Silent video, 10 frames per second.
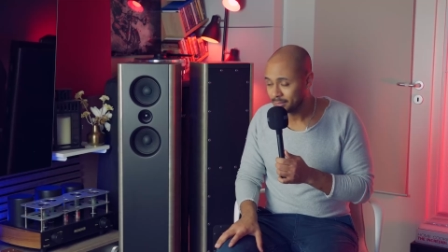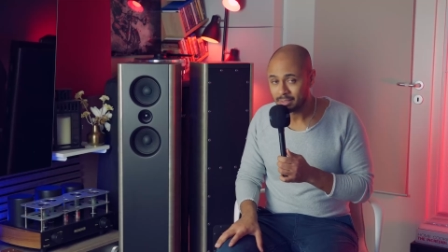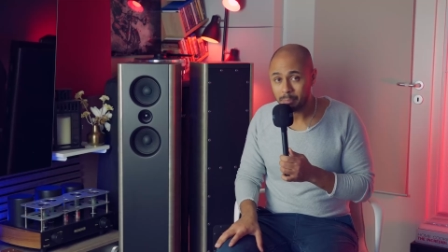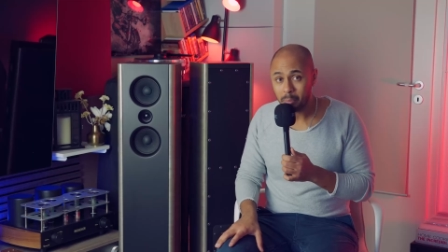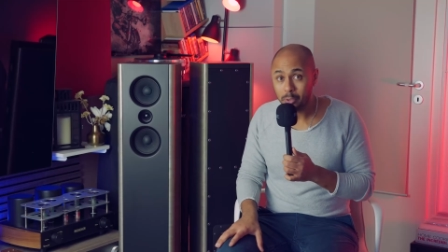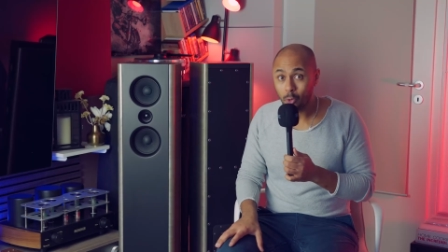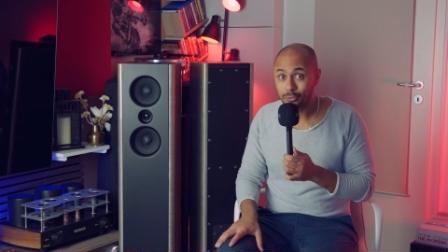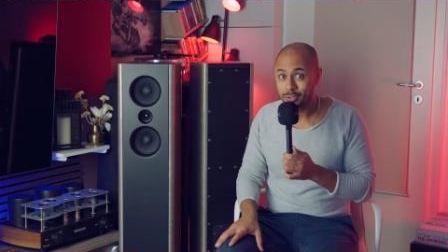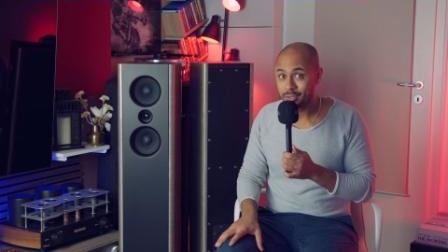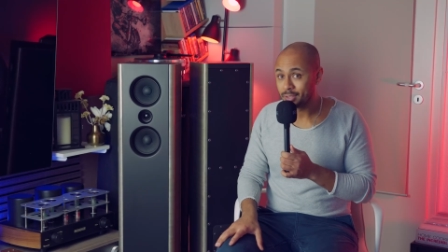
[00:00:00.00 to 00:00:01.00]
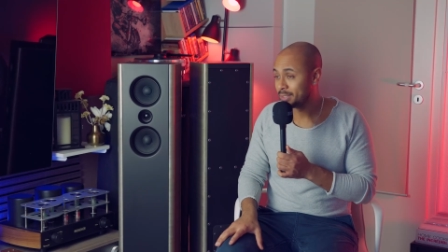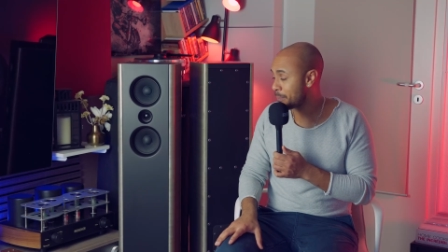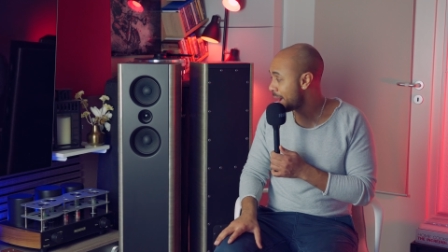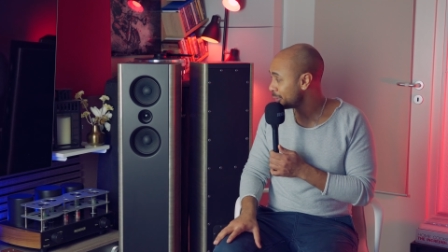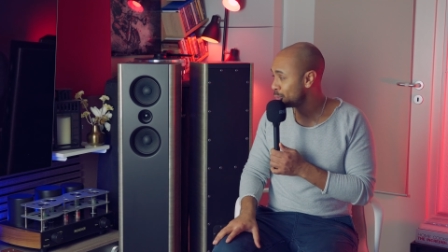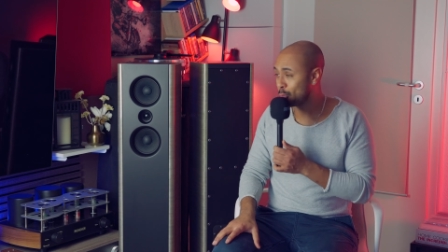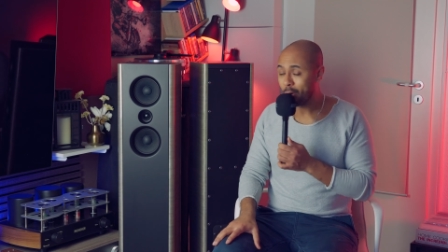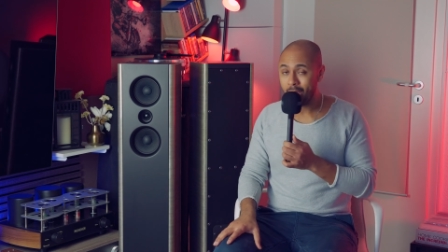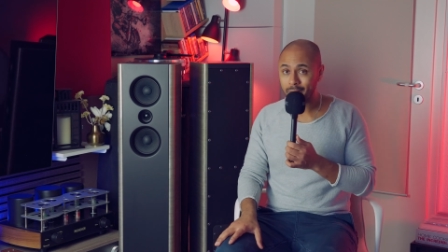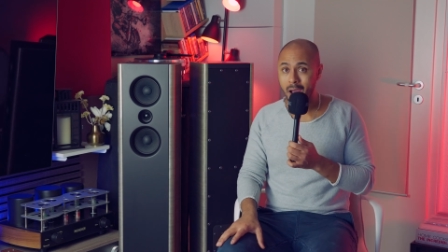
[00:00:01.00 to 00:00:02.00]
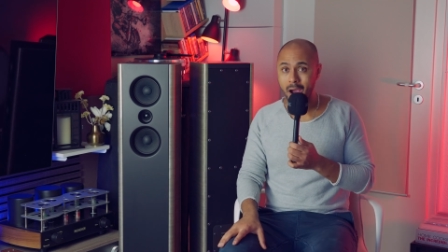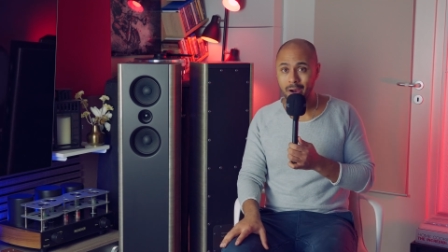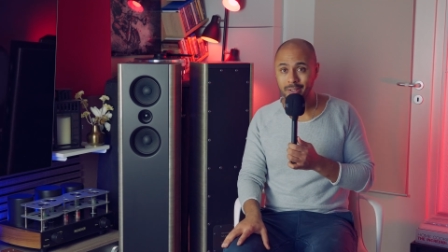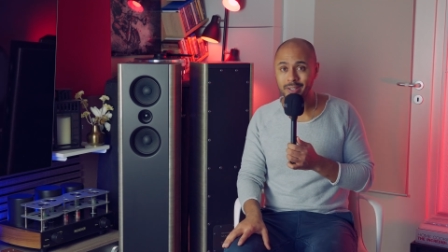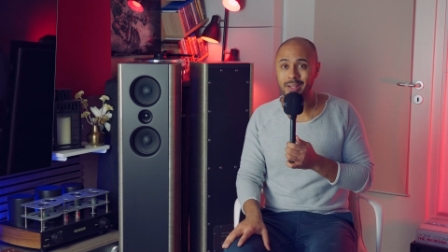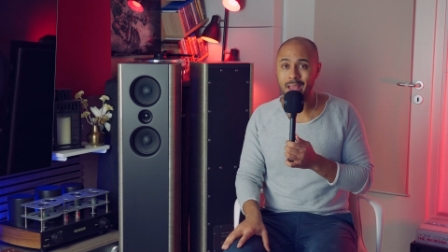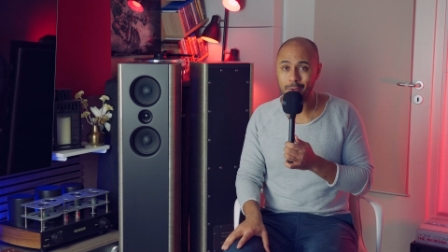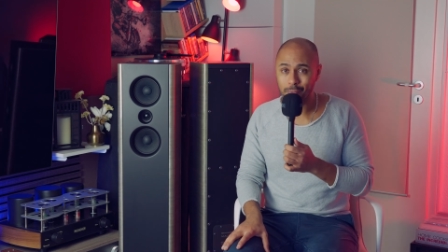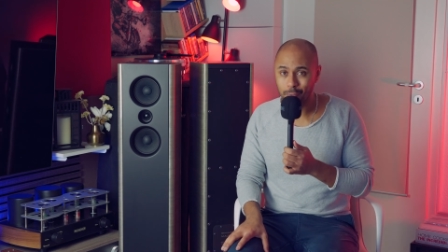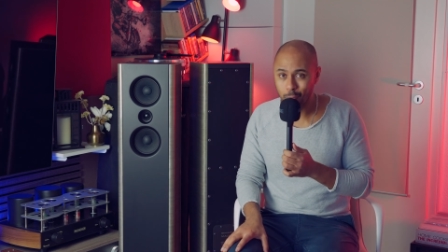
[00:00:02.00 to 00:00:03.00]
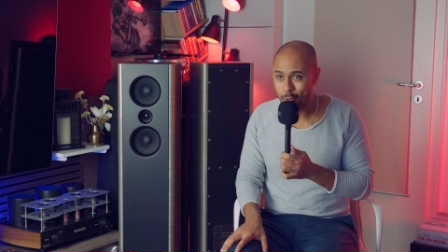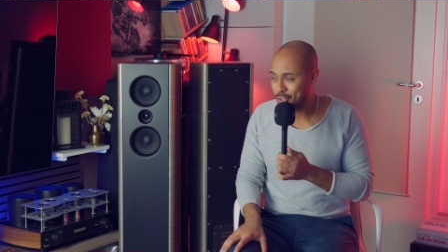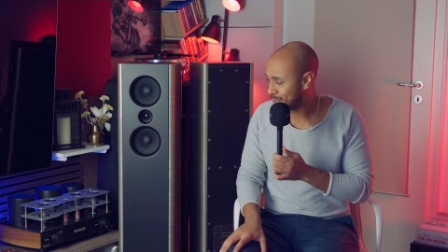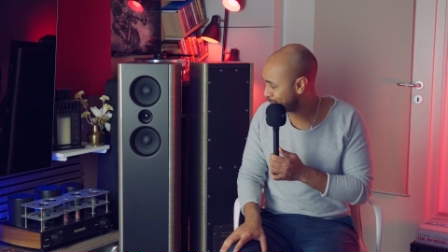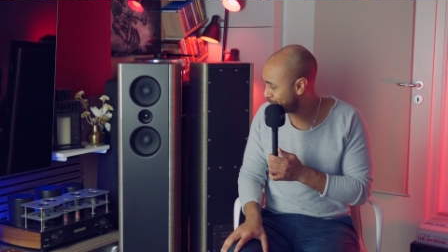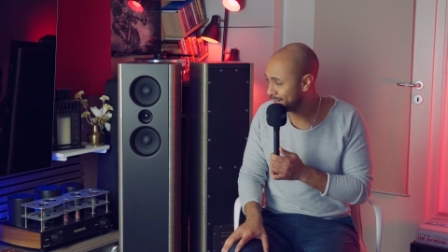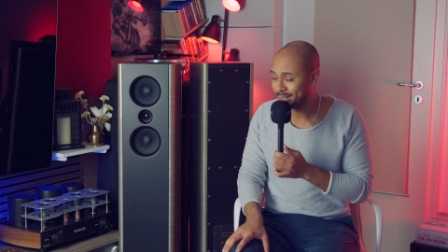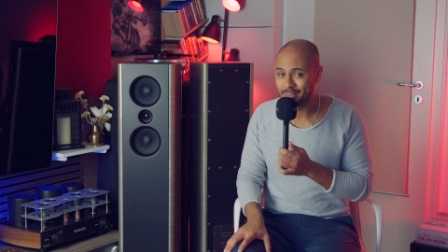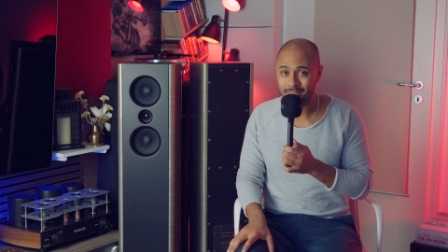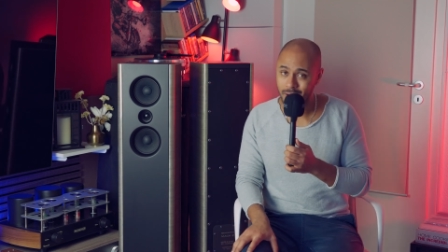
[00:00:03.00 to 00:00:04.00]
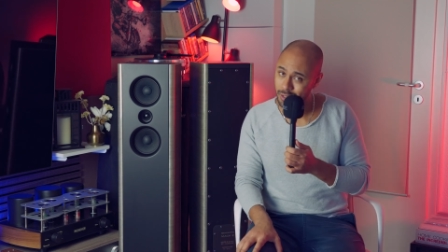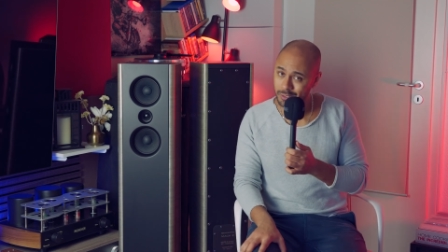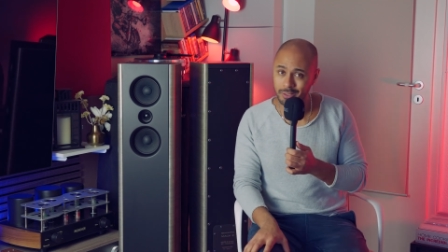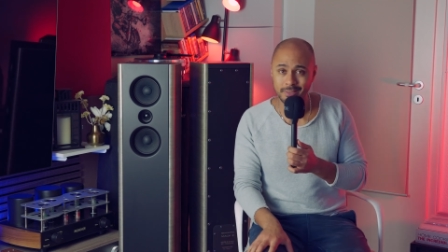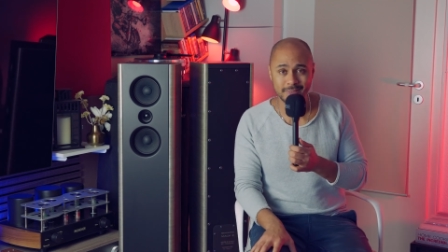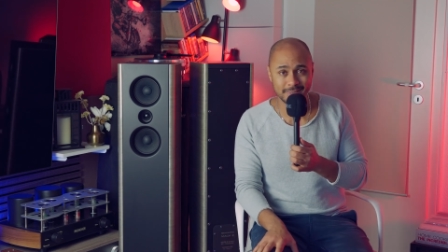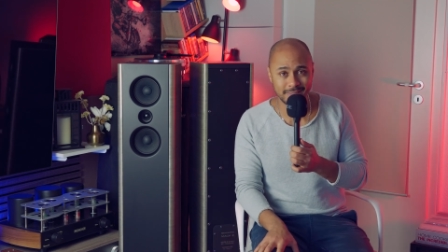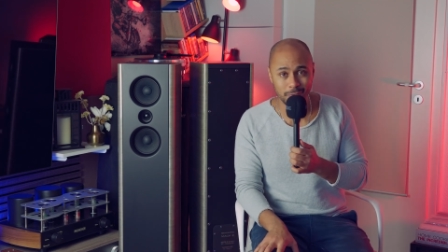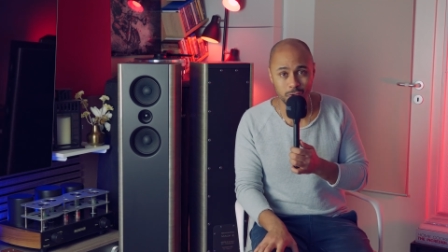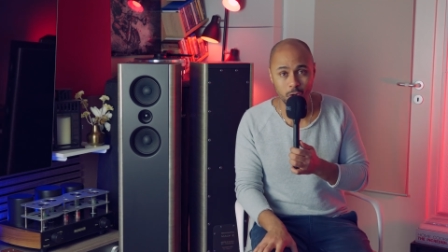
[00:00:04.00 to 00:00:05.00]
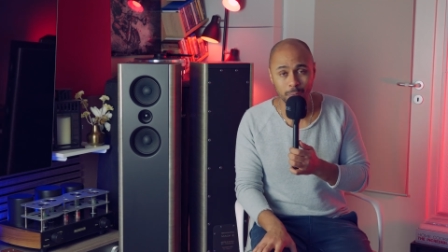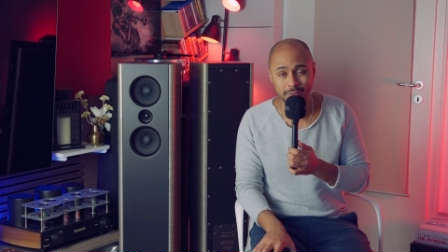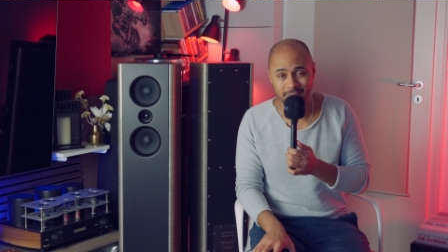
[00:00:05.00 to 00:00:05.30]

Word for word: That I probably consider the MACH 2 an hungry and foolish speaker like Steve Jobs